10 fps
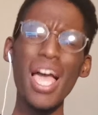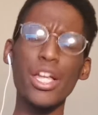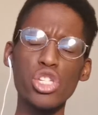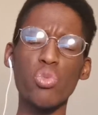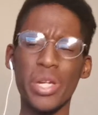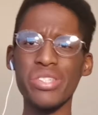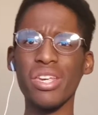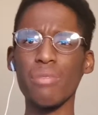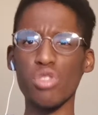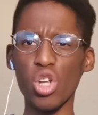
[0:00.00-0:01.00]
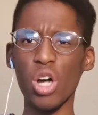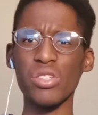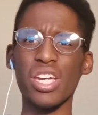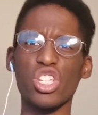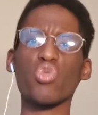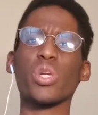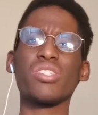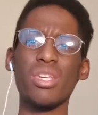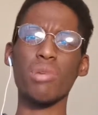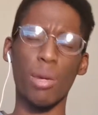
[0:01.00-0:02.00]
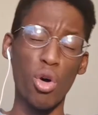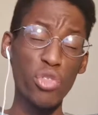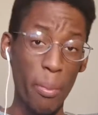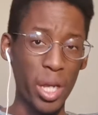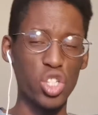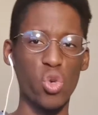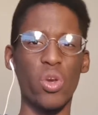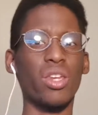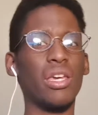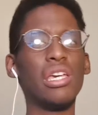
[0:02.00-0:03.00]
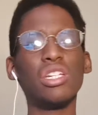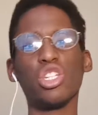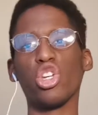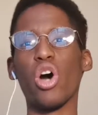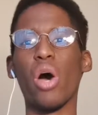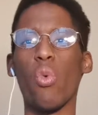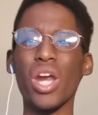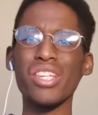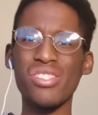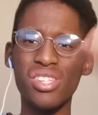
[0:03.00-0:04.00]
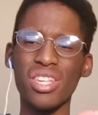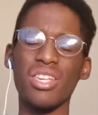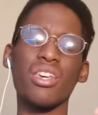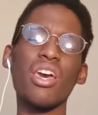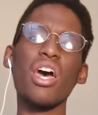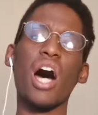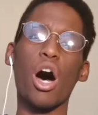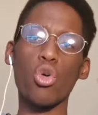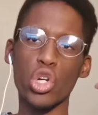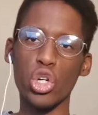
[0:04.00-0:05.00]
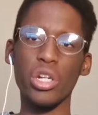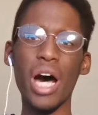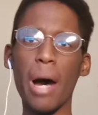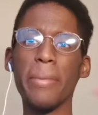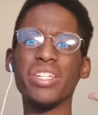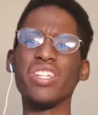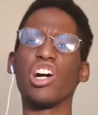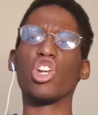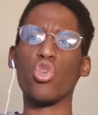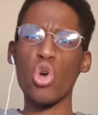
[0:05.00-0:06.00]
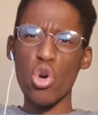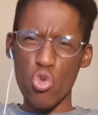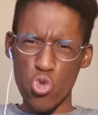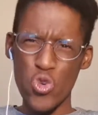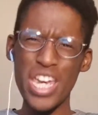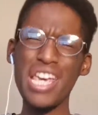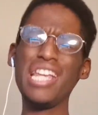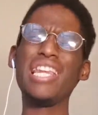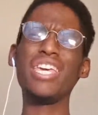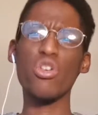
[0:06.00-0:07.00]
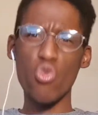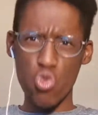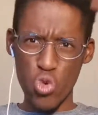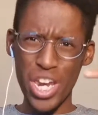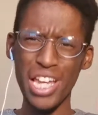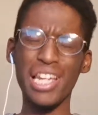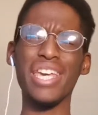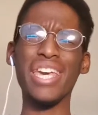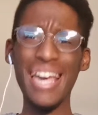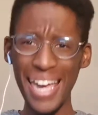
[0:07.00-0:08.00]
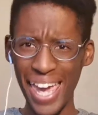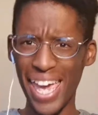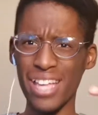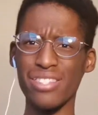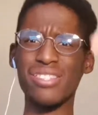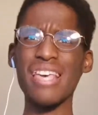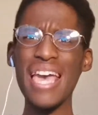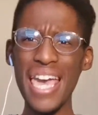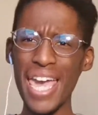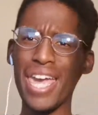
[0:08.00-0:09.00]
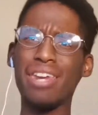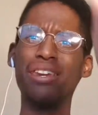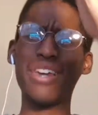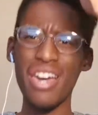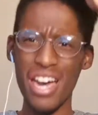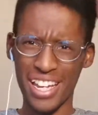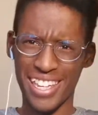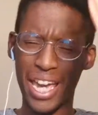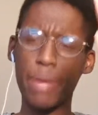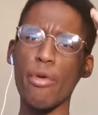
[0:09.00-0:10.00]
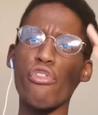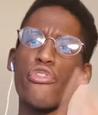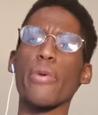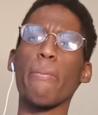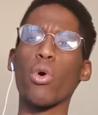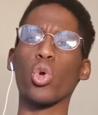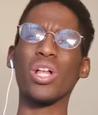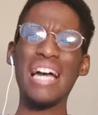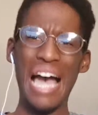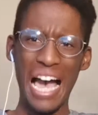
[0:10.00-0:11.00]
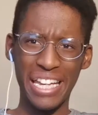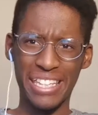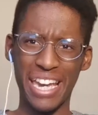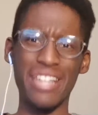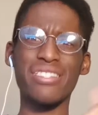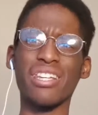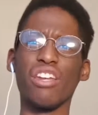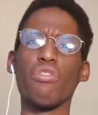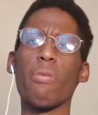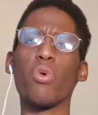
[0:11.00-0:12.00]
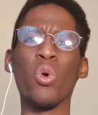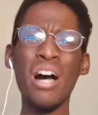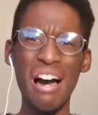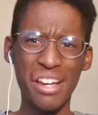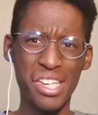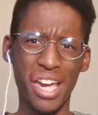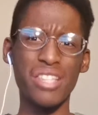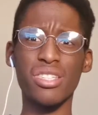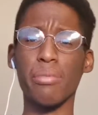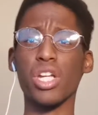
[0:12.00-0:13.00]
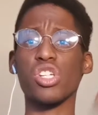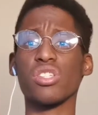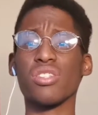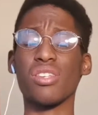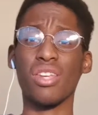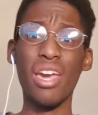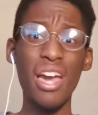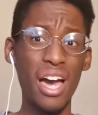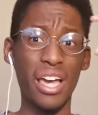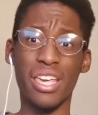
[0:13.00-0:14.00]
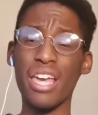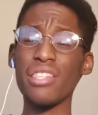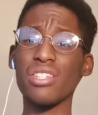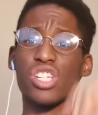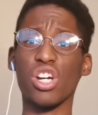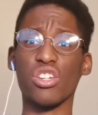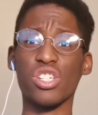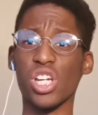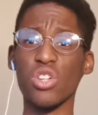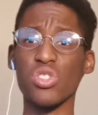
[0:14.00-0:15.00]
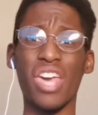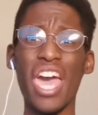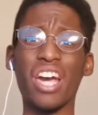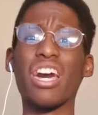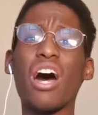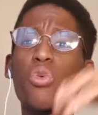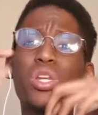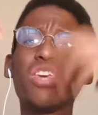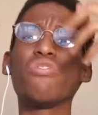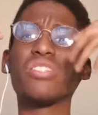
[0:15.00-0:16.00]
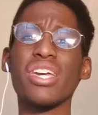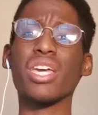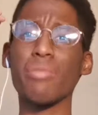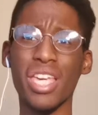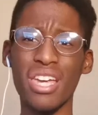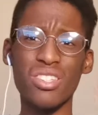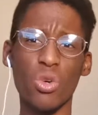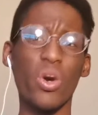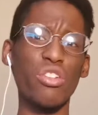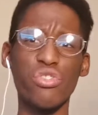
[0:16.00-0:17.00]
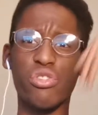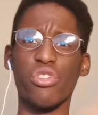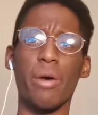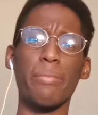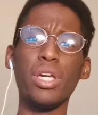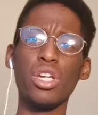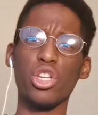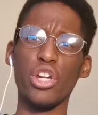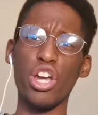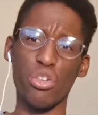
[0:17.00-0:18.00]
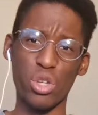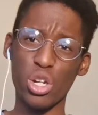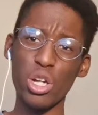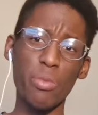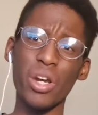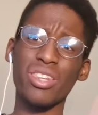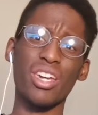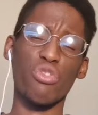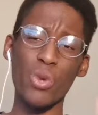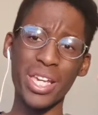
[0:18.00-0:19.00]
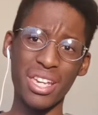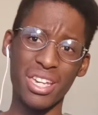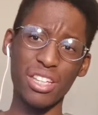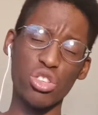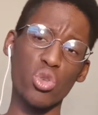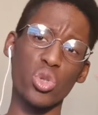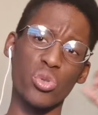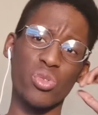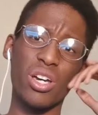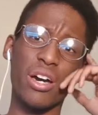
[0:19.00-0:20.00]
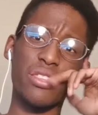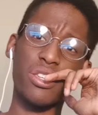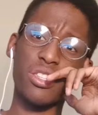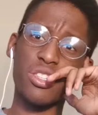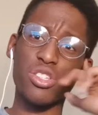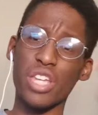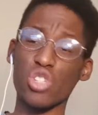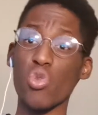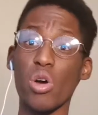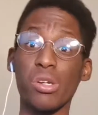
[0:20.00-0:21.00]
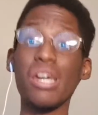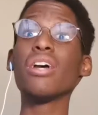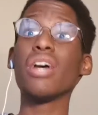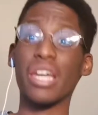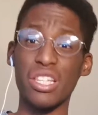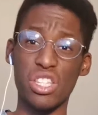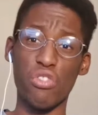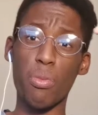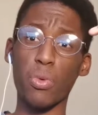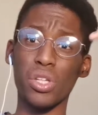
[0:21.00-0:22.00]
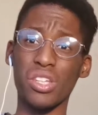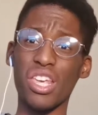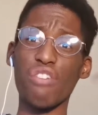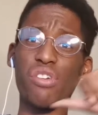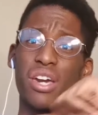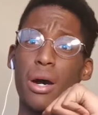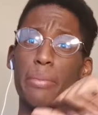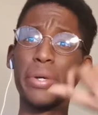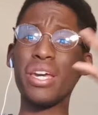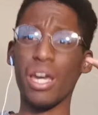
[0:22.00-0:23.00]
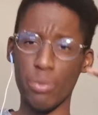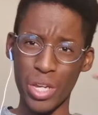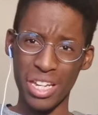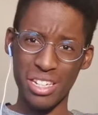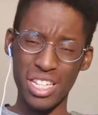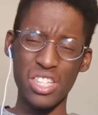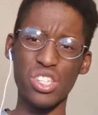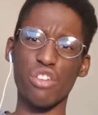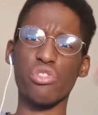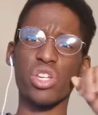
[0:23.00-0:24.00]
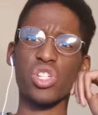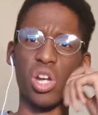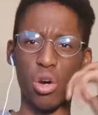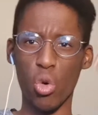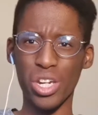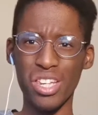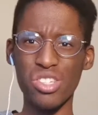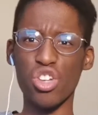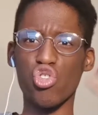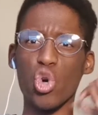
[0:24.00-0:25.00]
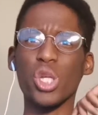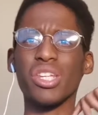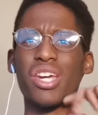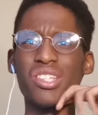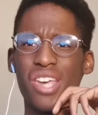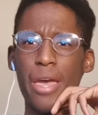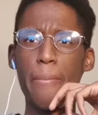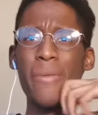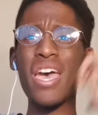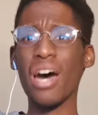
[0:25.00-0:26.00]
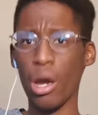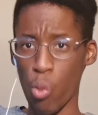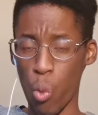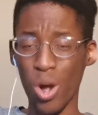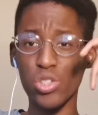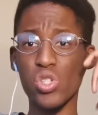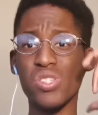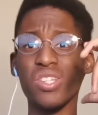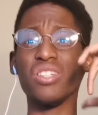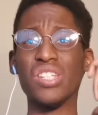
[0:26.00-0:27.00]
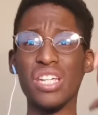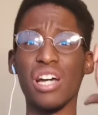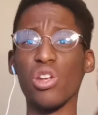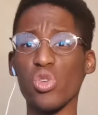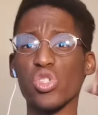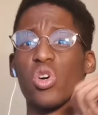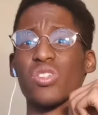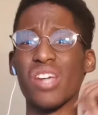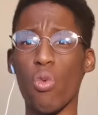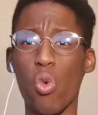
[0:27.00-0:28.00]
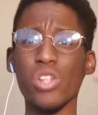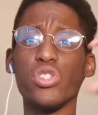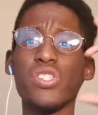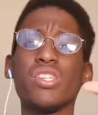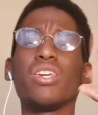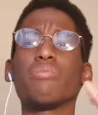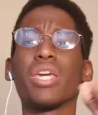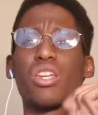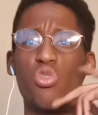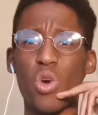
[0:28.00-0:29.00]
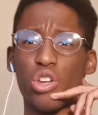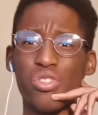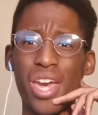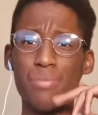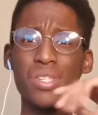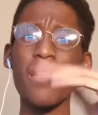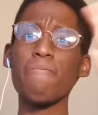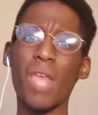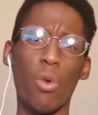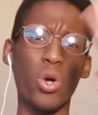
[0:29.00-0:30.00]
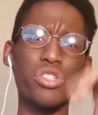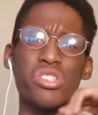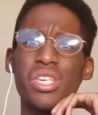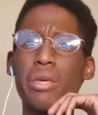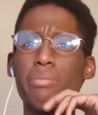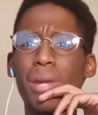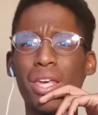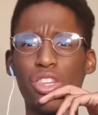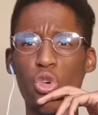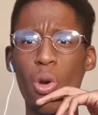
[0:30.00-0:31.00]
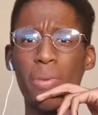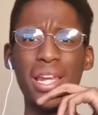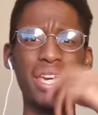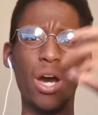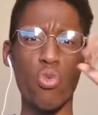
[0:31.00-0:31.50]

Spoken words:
I just want to see him start. I just want to see him come off the bench already. You know, I want to see how good Diallo really, really is in a game of football against the Liverpool, against the Manchester City, against the Chelsea. Heck, I would even take him against the Watford fam. You know them right there. If we can get through this next round against Liverpool in the FA Cup and we get an easier fixture or an easier draw in the next game, I want to see Diallo start. I want to see him get a run of games. I want to see him play in the Europa League. I